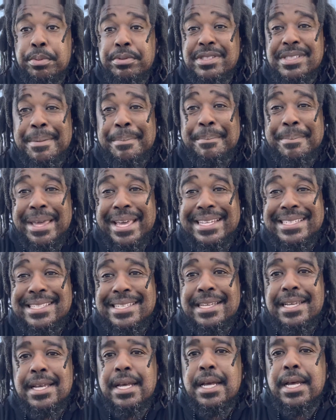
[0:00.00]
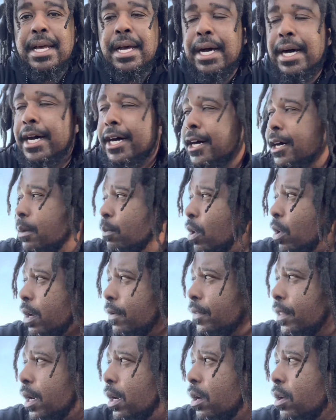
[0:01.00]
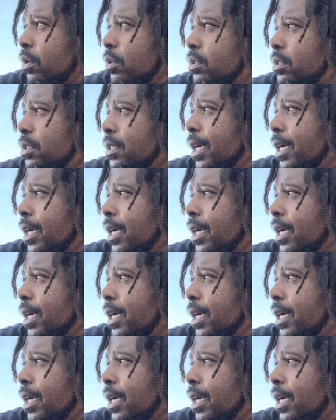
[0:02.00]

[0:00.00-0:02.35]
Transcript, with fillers: submit um, one of those.